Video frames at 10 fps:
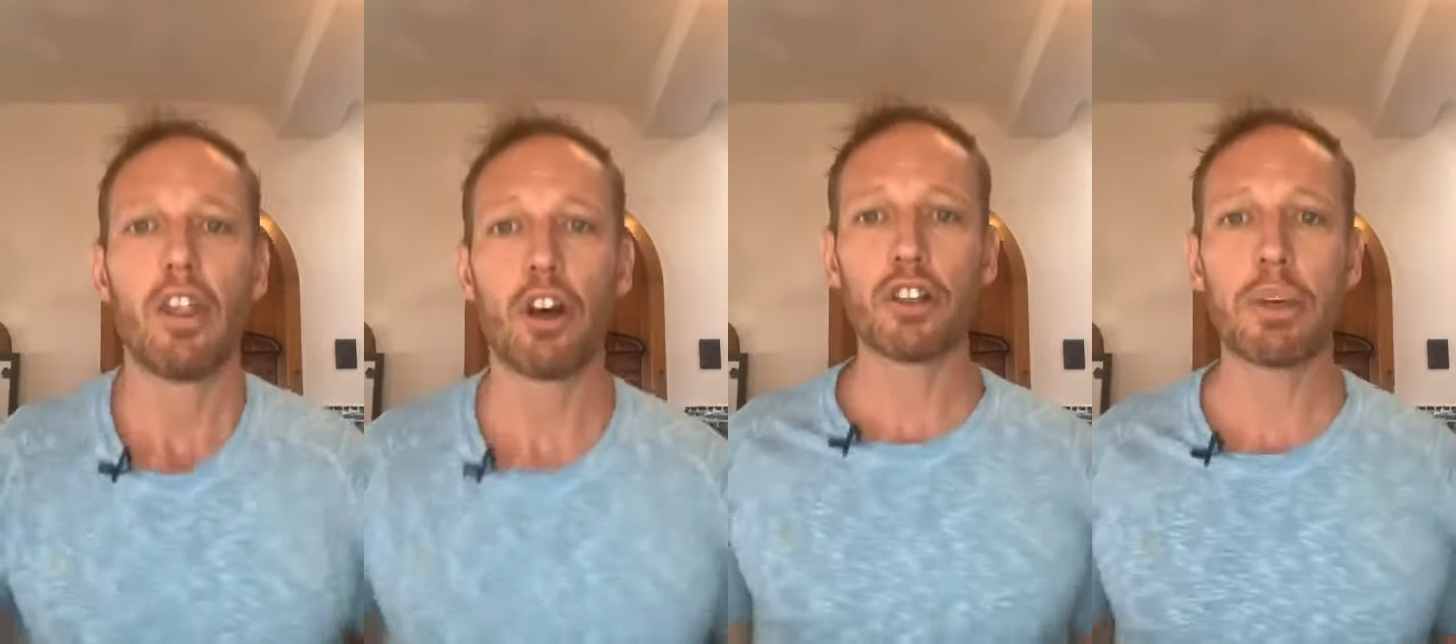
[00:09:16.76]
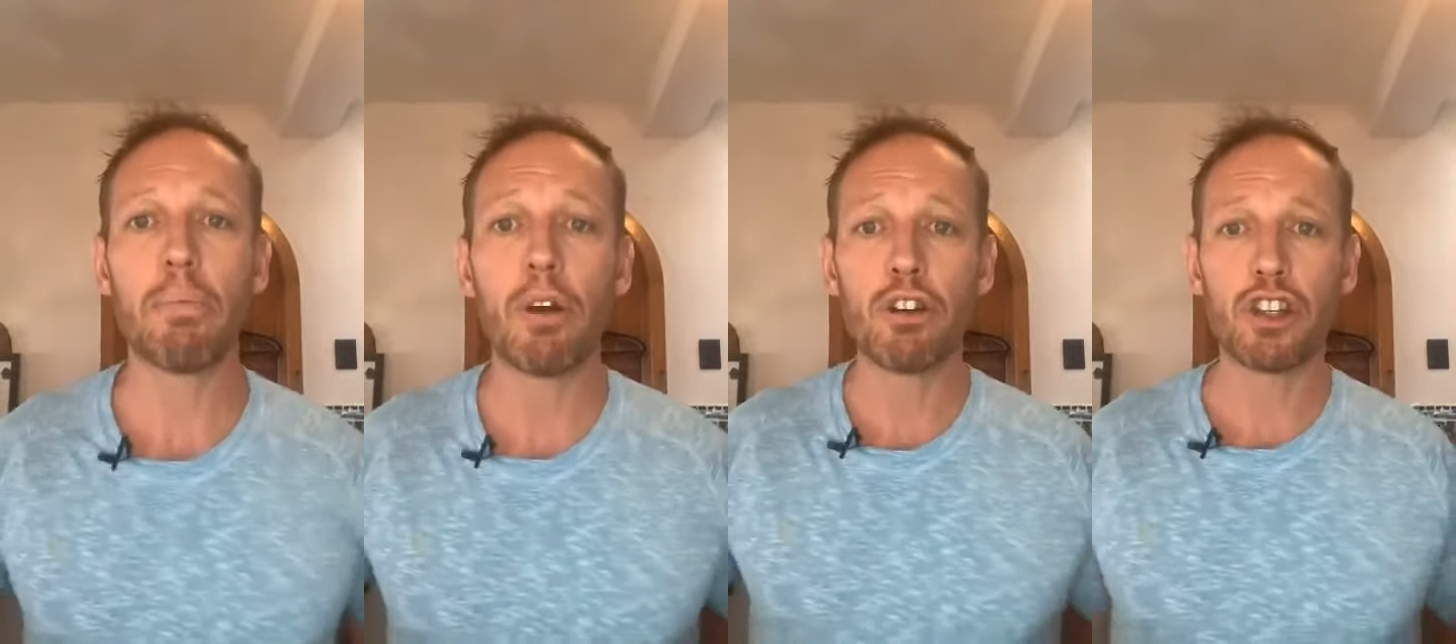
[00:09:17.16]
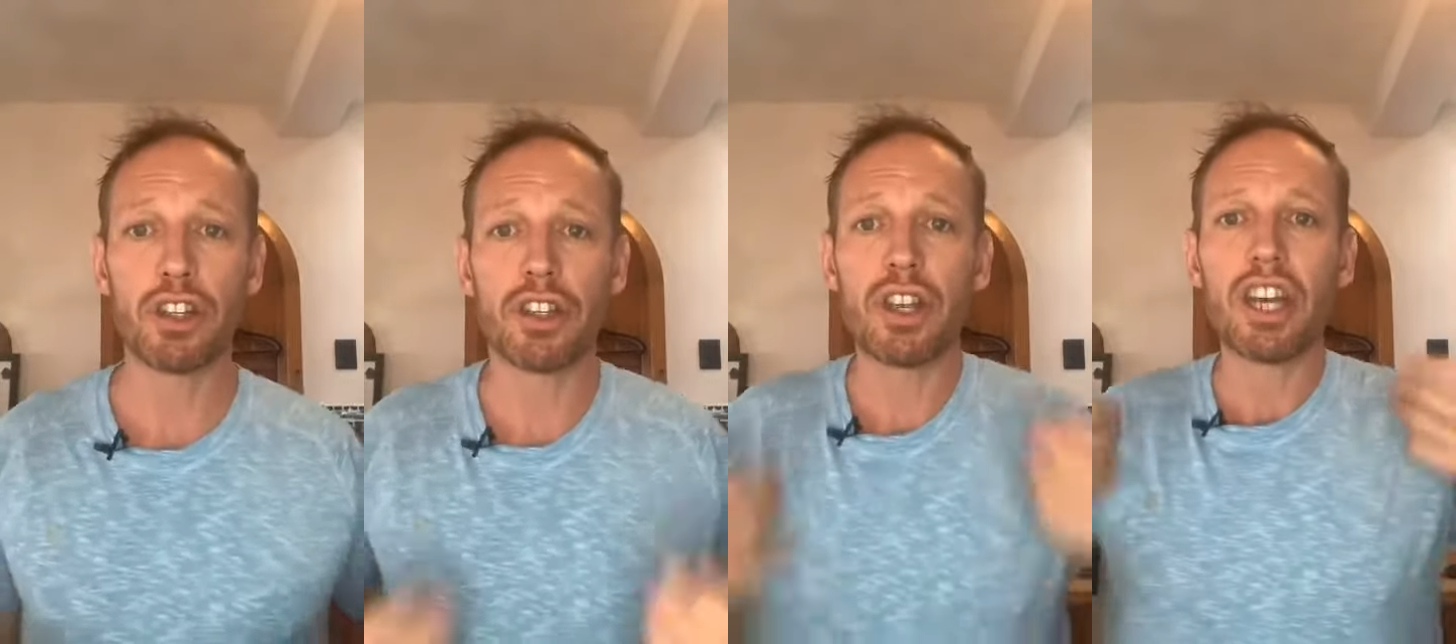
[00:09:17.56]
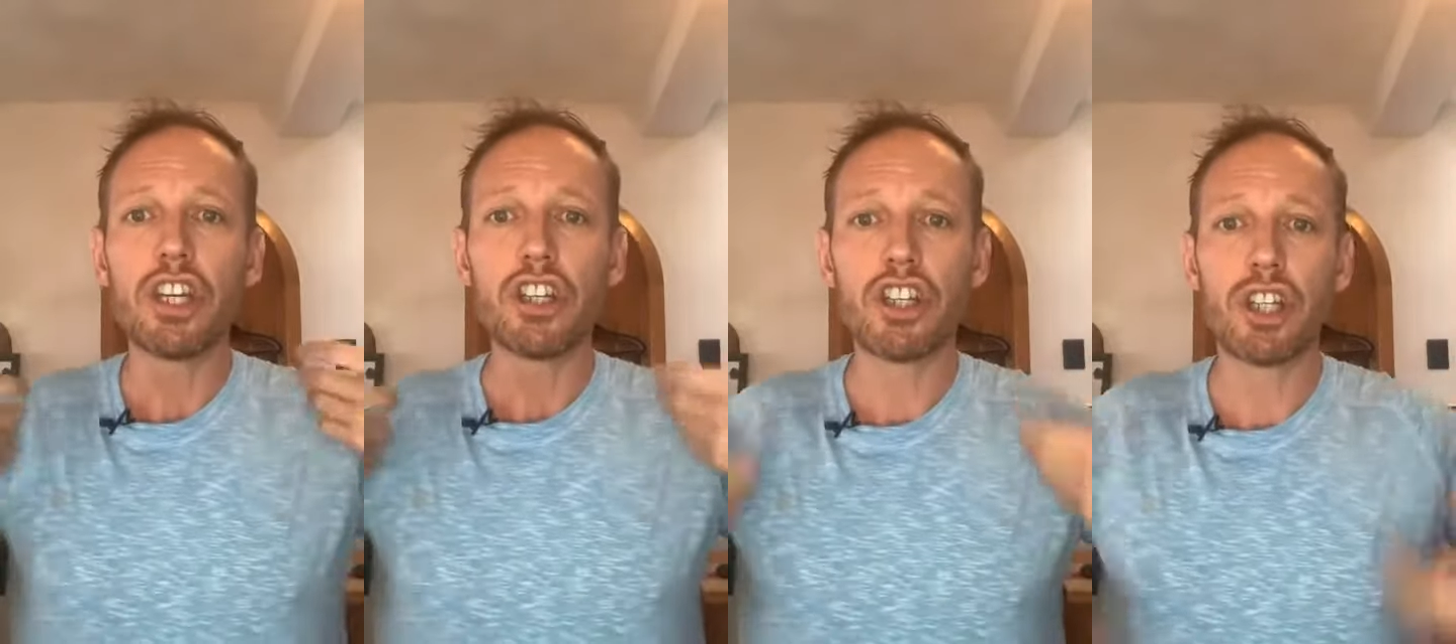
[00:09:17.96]
those emotions
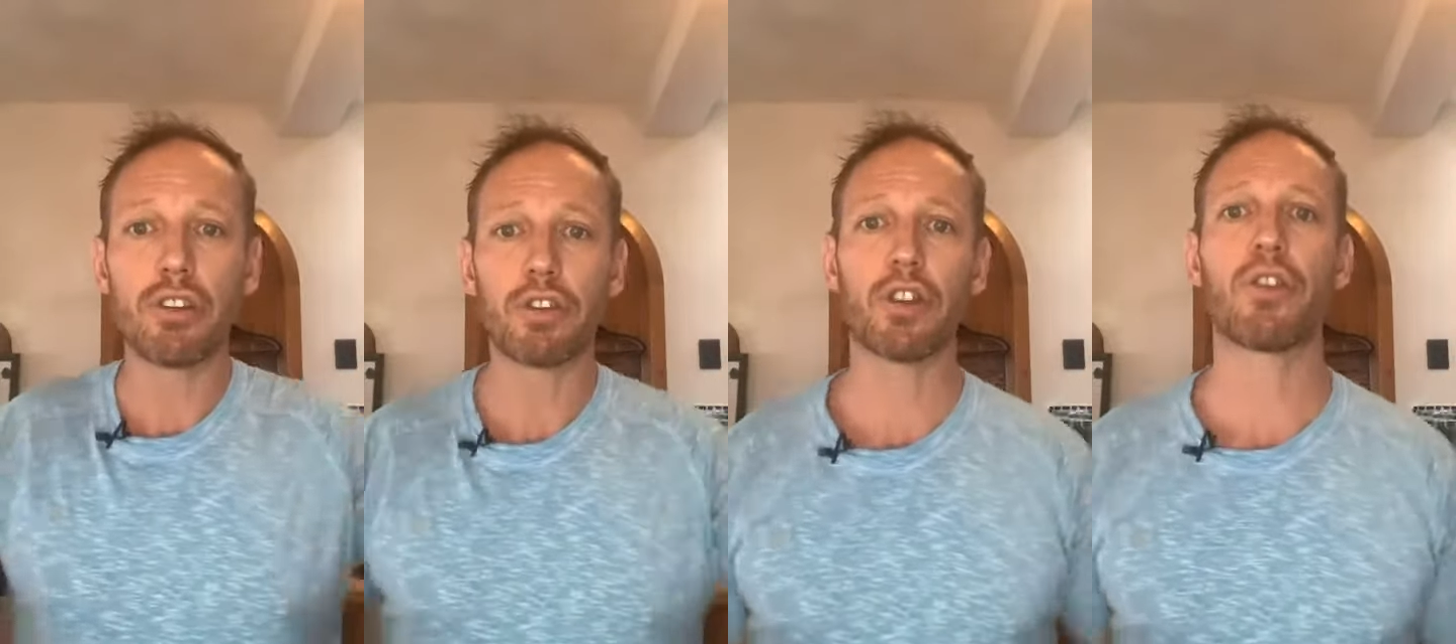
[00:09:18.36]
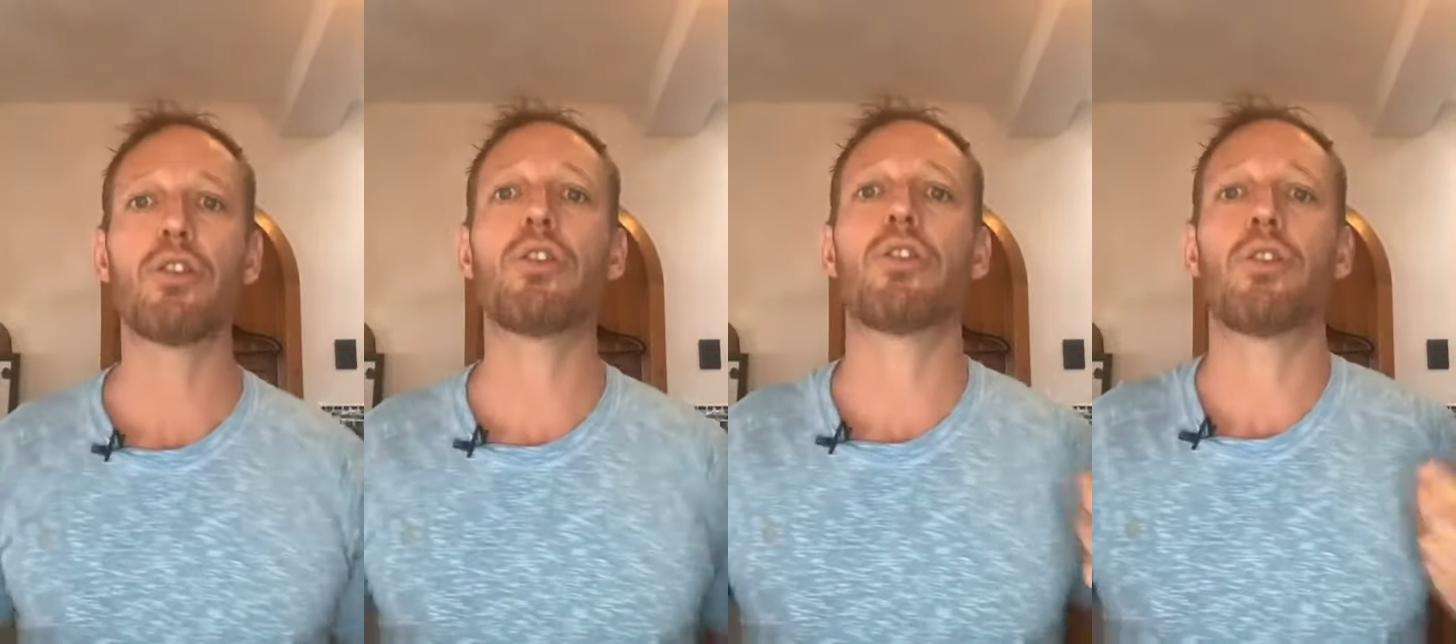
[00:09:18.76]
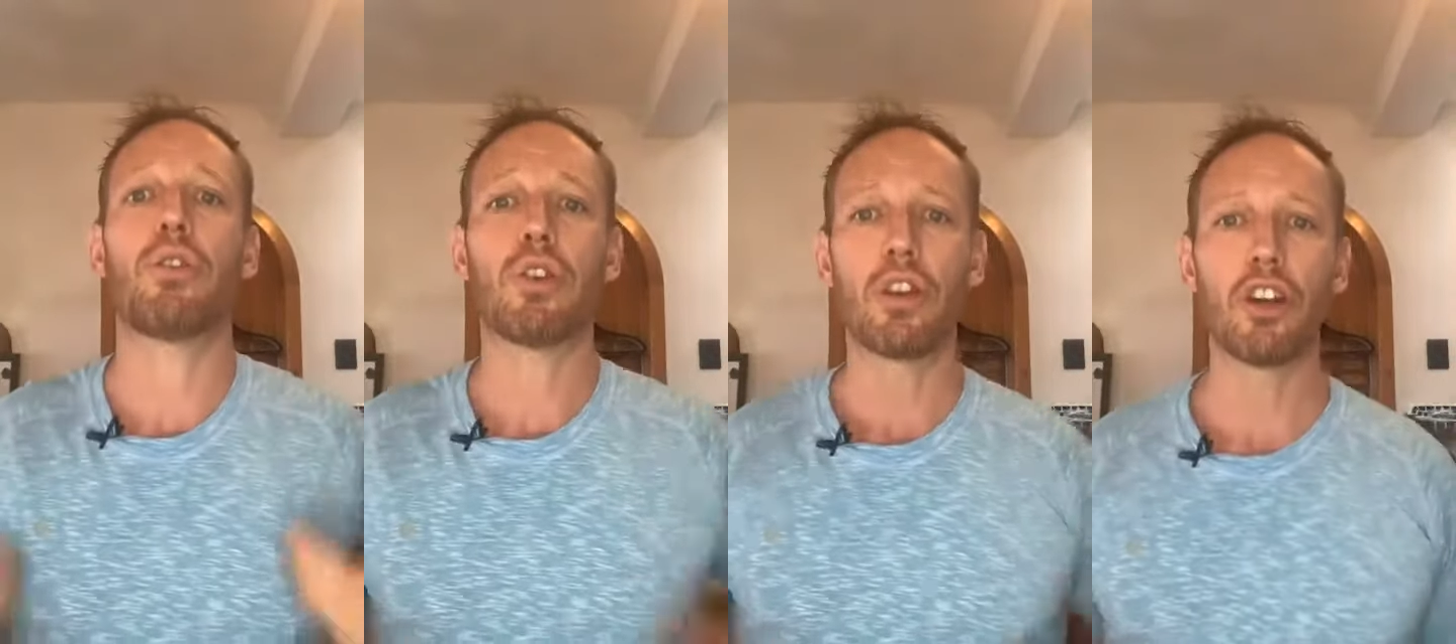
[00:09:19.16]
shift through you.